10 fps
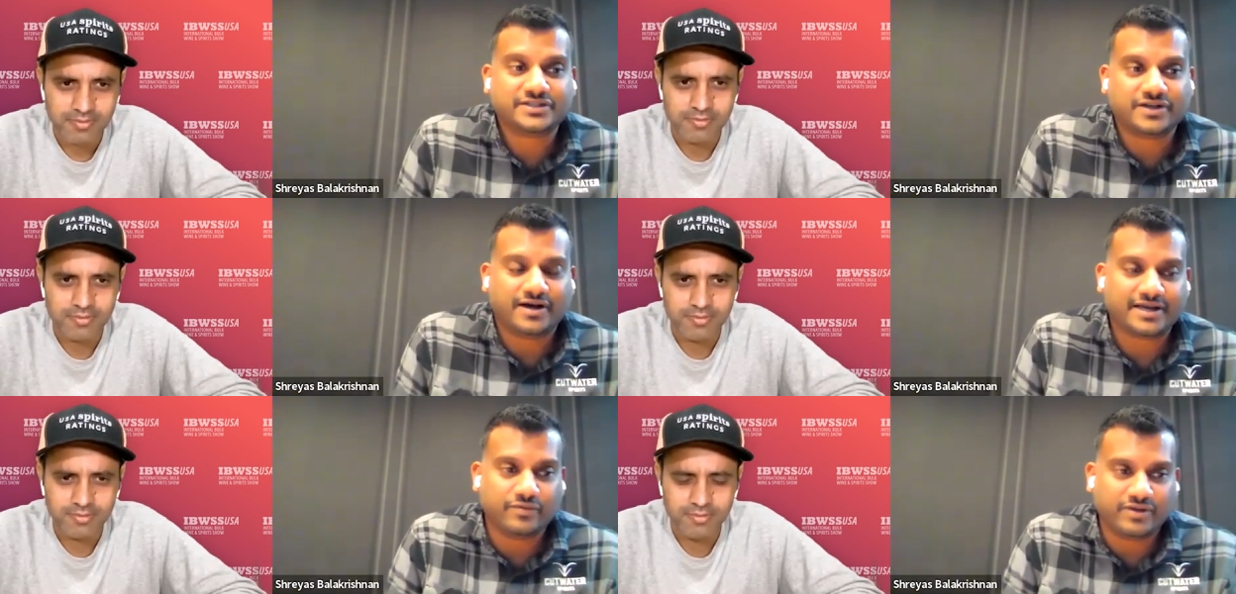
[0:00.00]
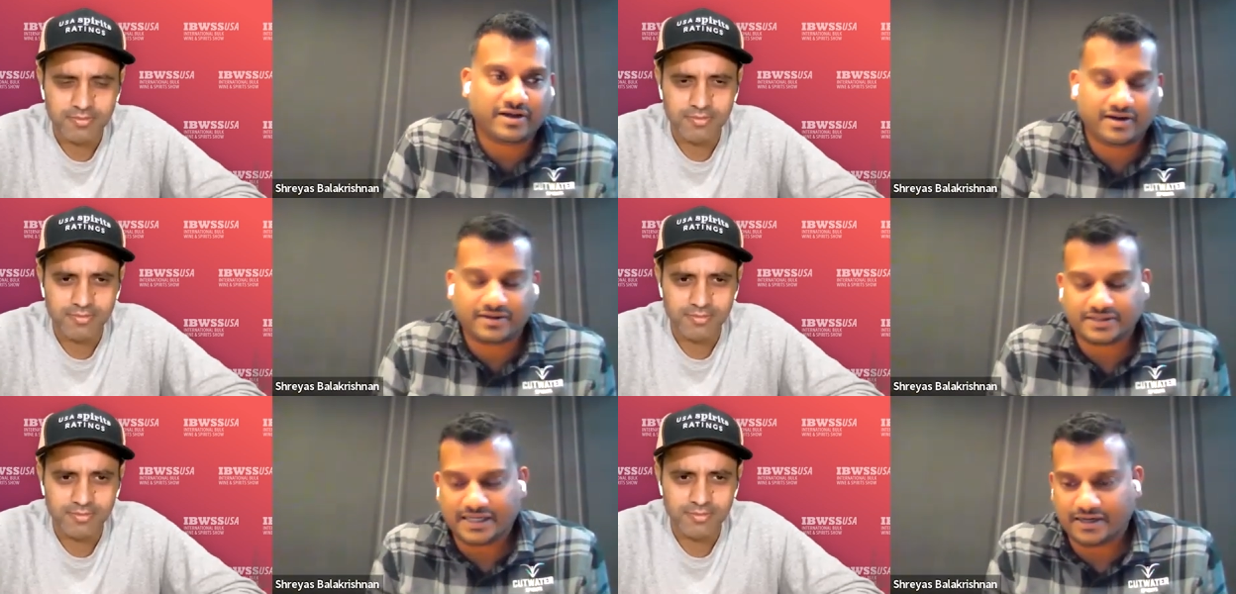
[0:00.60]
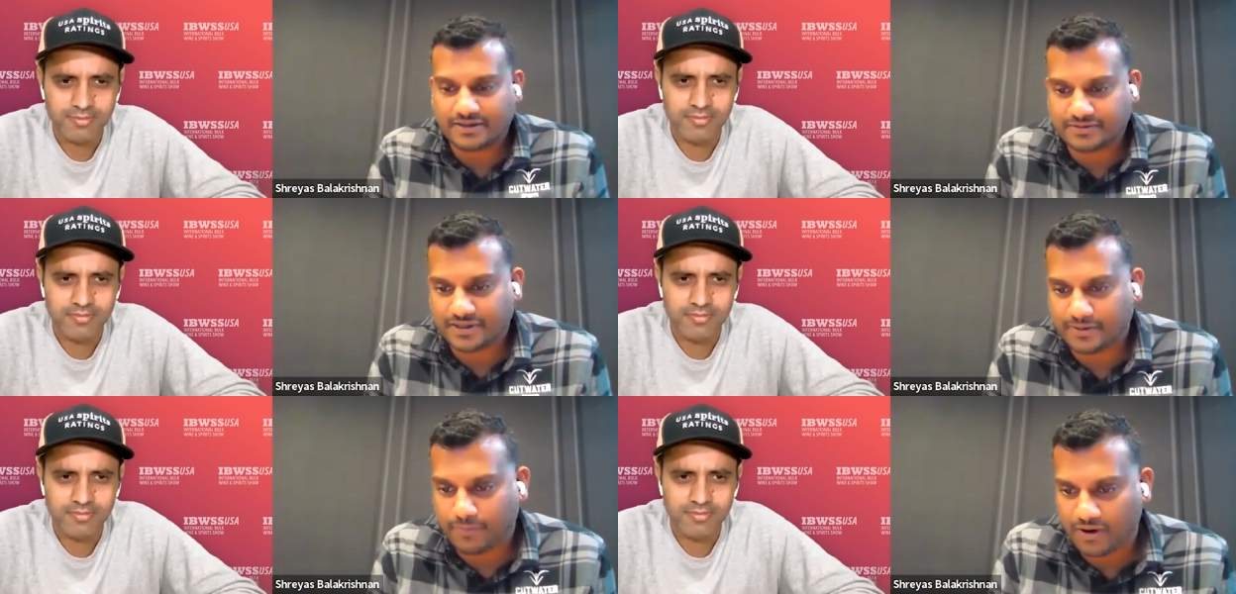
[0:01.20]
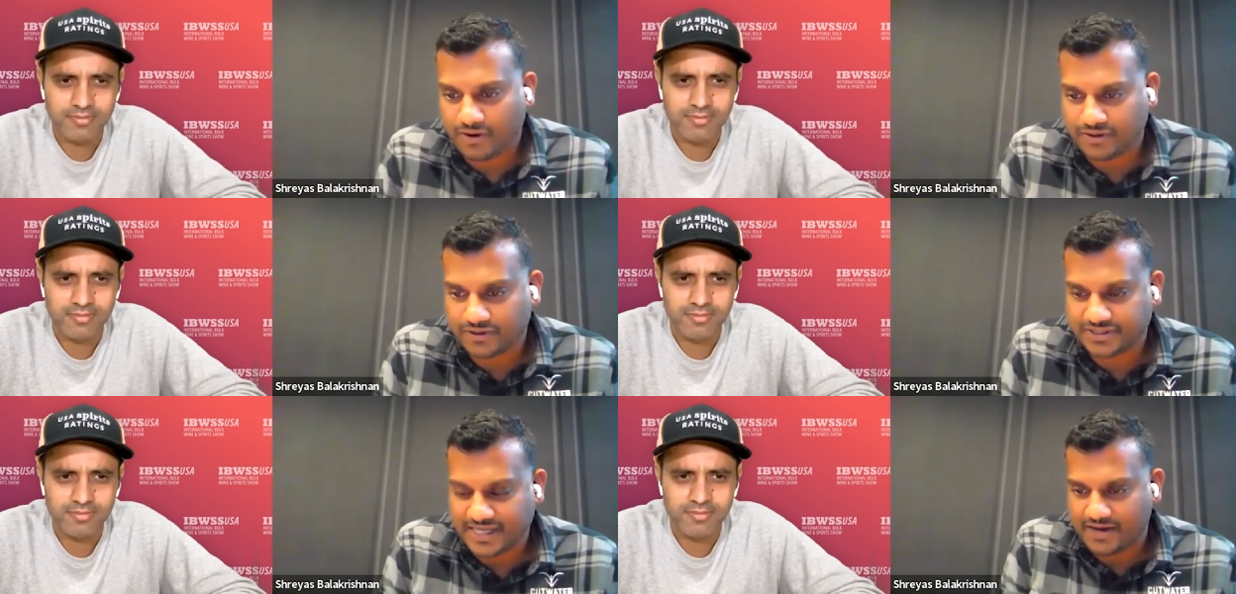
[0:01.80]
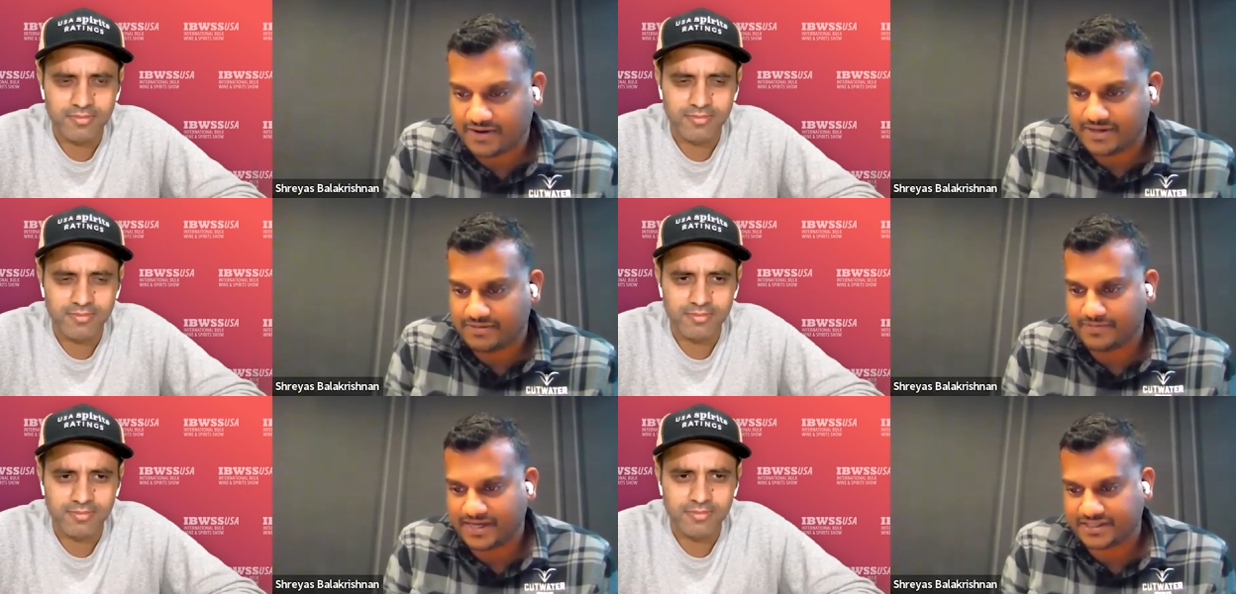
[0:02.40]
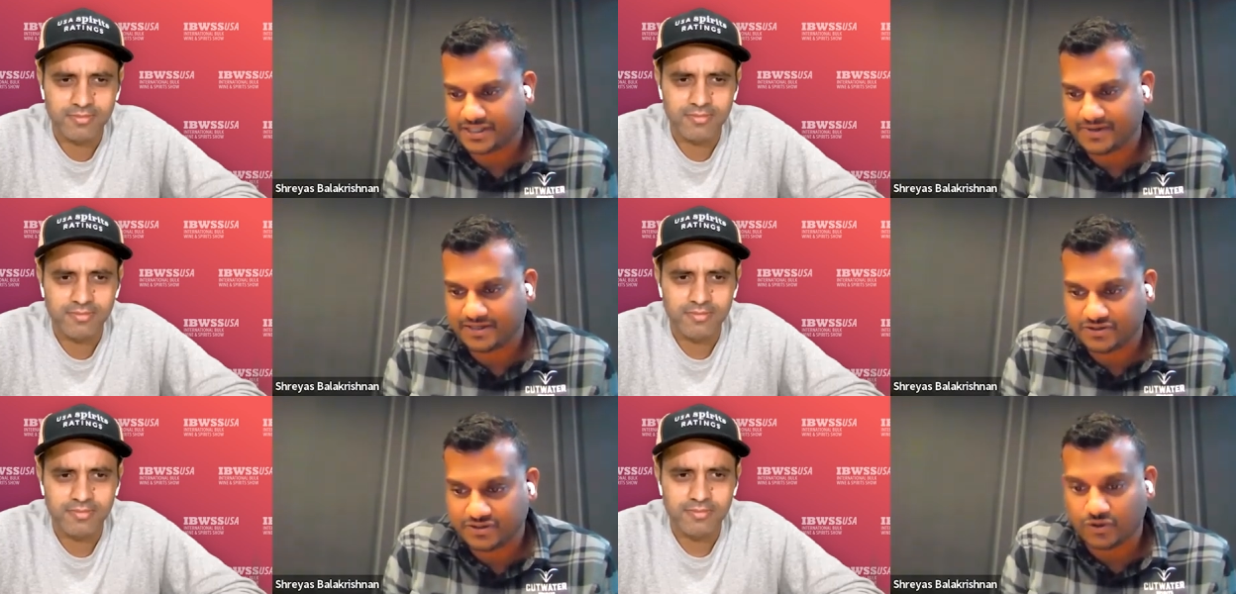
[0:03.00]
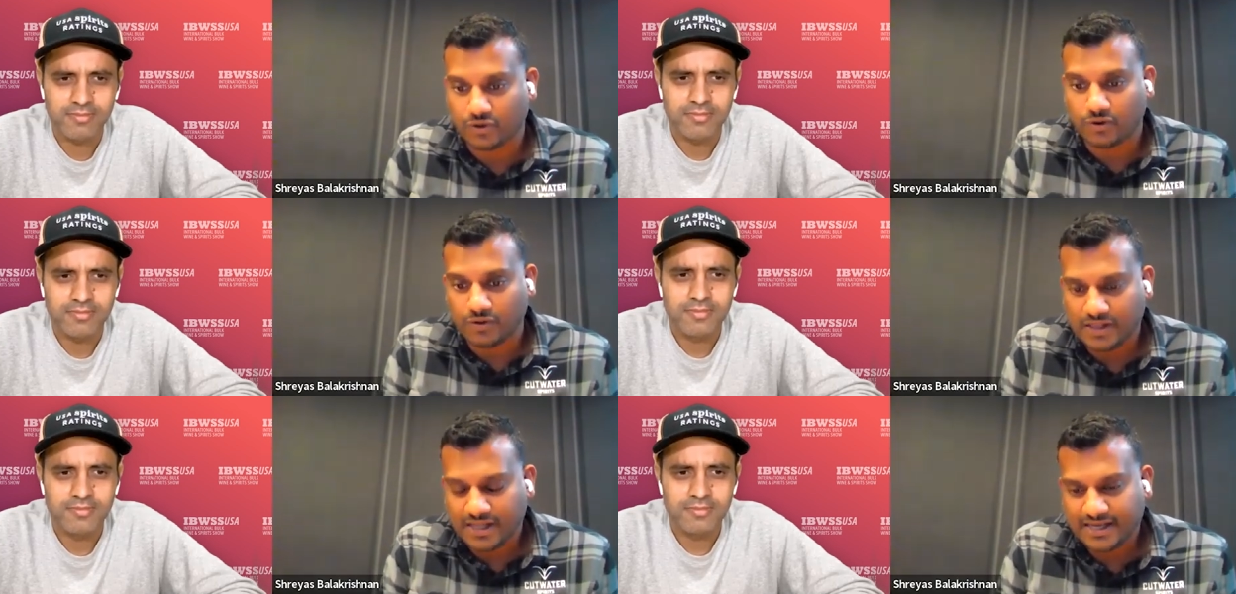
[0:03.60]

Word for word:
Speaker 1: just talking with our our, our partners down in, in Mexico about sotol,